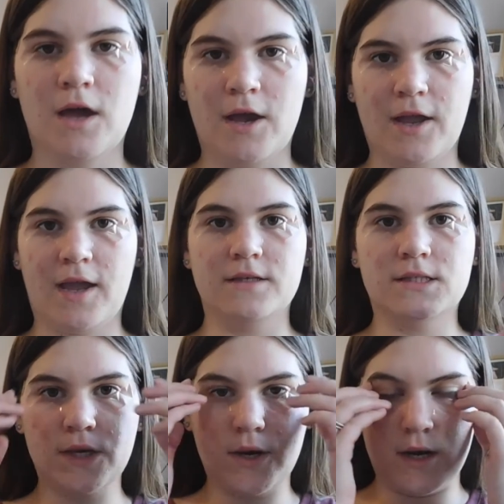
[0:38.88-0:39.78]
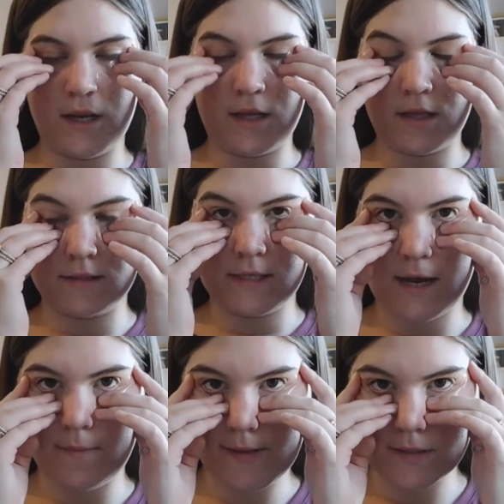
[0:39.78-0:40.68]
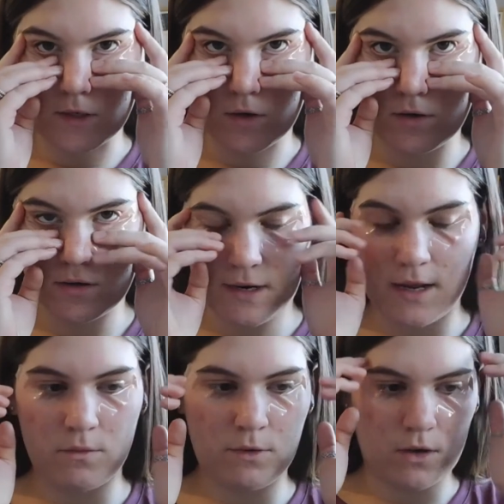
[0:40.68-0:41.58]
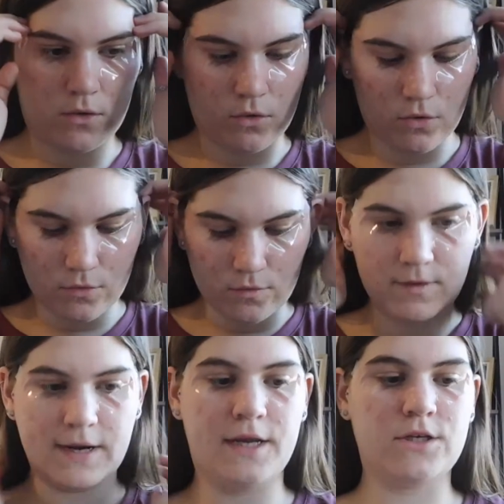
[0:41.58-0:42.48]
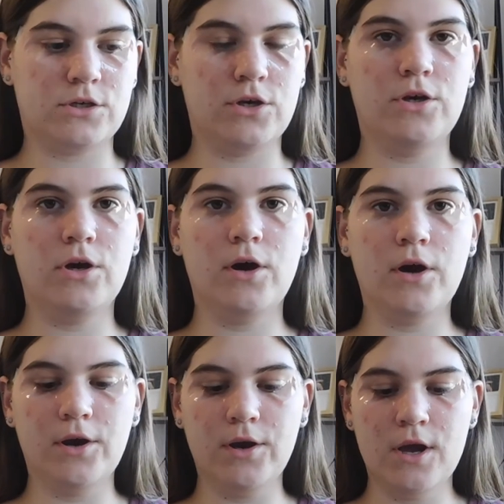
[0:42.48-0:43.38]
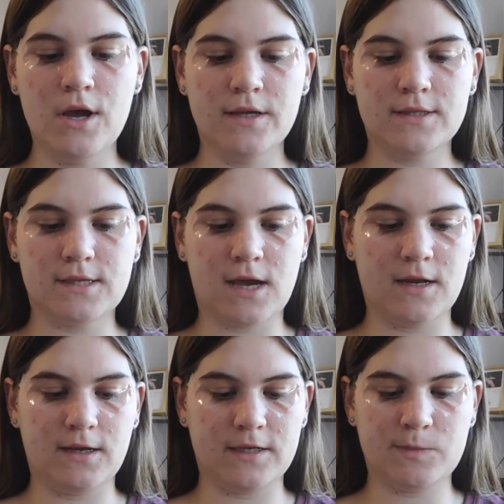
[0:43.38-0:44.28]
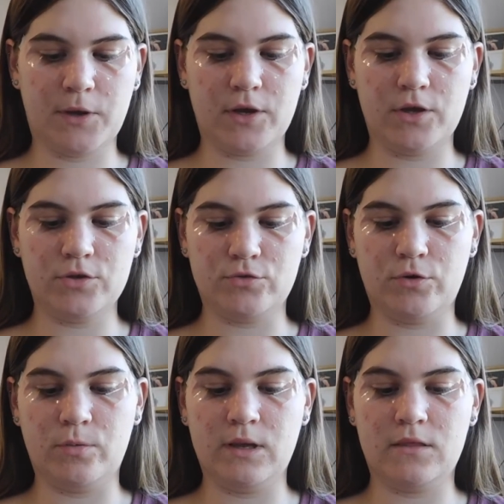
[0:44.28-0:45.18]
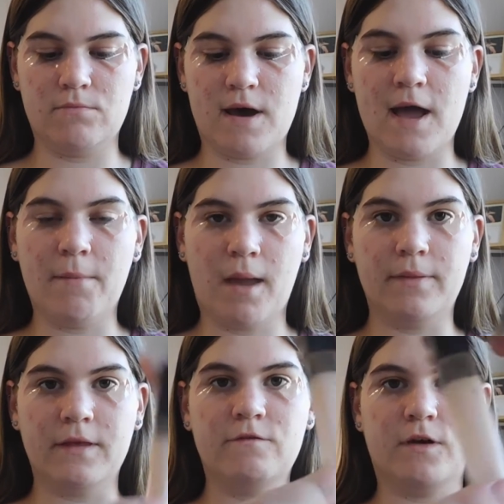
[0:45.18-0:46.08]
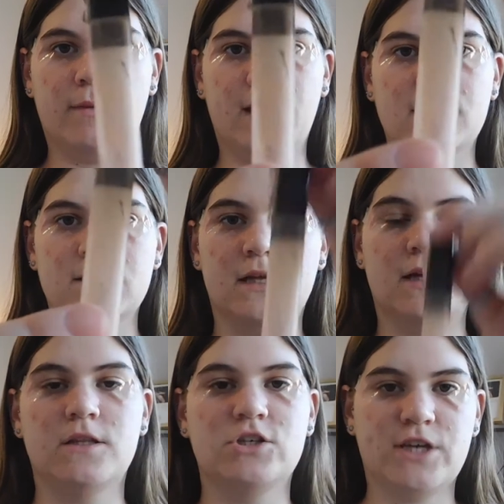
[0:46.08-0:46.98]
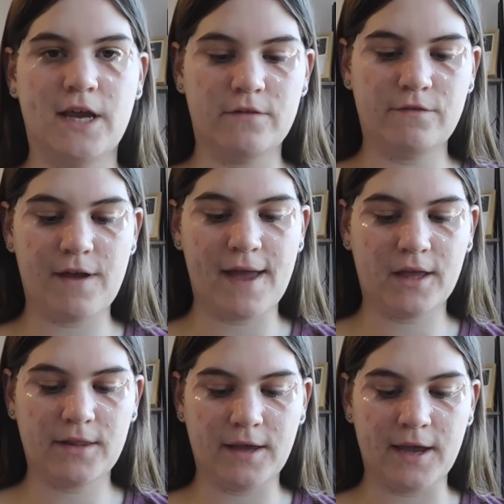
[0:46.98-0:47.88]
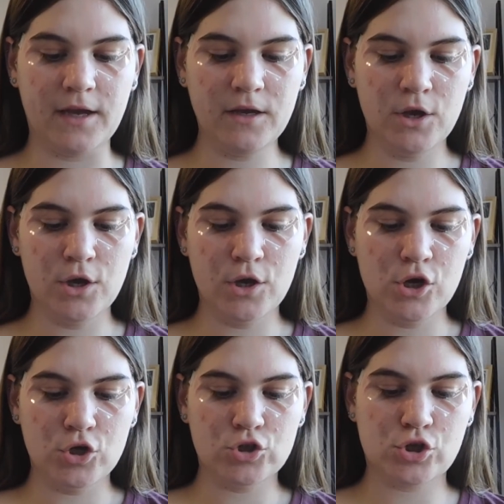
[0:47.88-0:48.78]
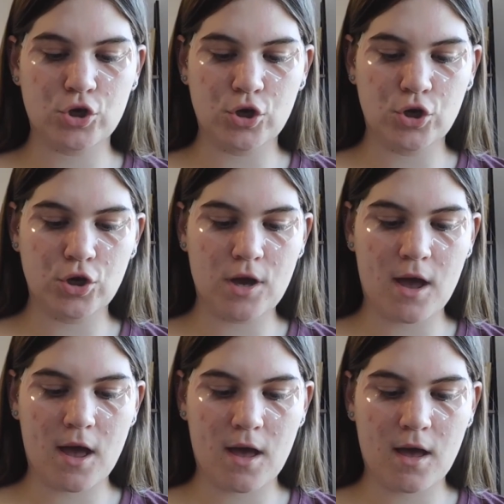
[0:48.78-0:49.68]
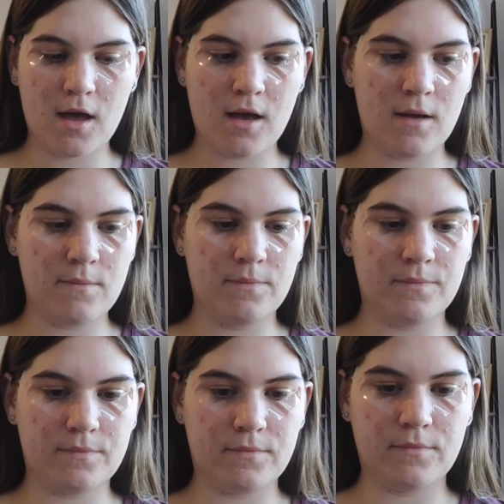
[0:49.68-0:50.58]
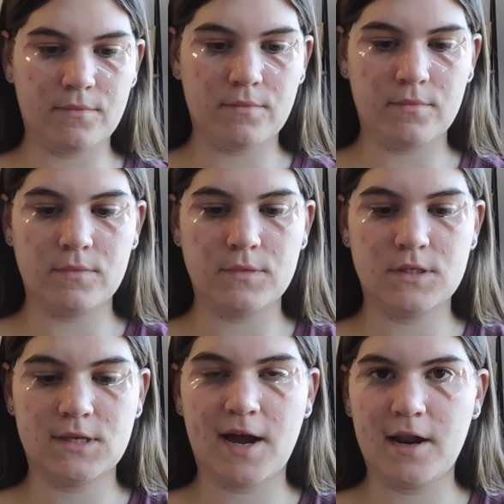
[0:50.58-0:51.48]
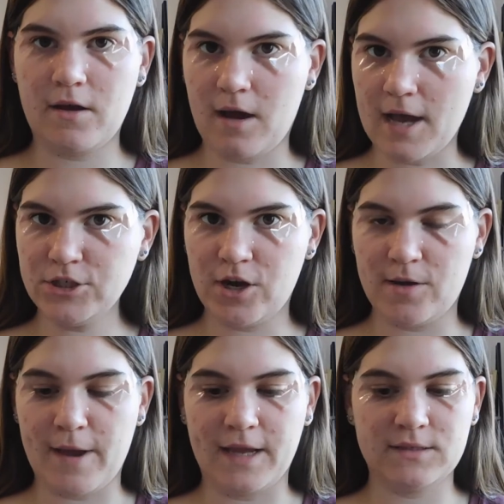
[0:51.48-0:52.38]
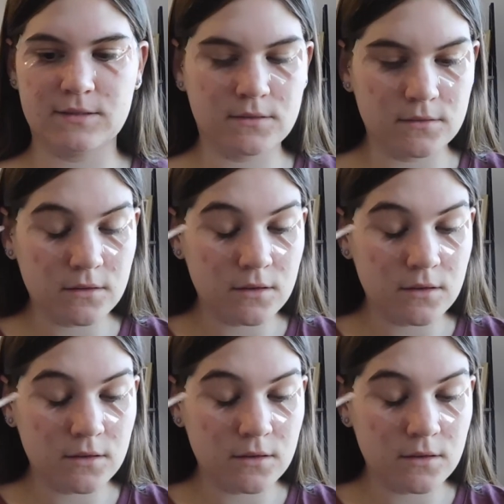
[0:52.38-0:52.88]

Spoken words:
Okay, so tape is on and we are all ready to go, starting as per usual with my Maybelline Fit Me concealer in the shade Fair Claire to start our eyeshadow base,